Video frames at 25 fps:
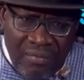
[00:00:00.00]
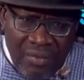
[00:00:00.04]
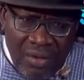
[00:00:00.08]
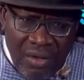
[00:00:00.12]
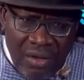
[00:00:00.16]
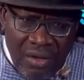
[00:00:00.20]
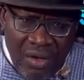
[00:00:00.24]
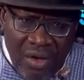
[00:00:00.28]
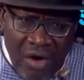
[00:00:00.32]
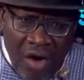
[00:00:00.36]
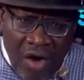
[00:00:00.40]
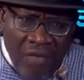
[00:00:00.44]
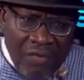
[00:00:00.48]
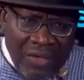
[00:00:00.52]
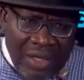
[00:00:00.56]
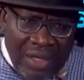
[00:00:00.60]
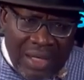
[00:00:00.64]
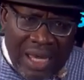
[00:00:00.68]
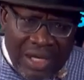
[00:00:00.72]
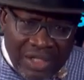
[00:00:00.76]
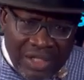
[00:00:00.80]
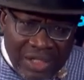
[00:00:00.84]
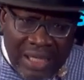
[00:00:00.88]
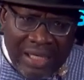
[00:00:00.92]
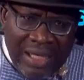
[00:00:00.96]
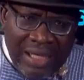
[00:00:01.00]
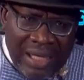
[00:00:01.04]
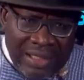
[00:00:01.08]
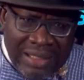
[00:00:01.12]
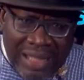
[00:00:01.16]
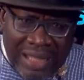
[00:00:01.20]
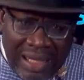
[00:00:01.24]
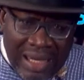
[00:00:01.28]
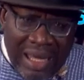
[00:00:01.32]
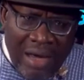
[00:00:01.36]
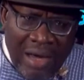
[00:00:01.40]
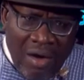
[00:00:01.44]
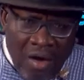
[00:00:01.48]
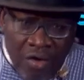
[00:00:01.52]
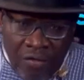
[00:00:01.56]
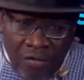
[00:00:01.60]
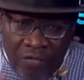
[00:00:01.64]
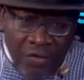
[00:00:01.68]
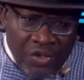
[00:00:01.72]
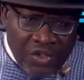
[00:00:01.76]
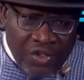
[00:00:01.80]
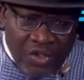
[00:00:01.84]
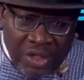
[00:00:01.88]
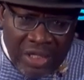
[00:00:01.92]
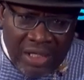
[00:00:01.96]
of the Niger Delta now,
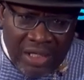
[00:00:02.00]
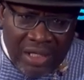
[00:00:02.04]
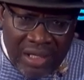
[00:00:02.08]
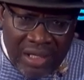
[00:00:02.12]
unfortunately.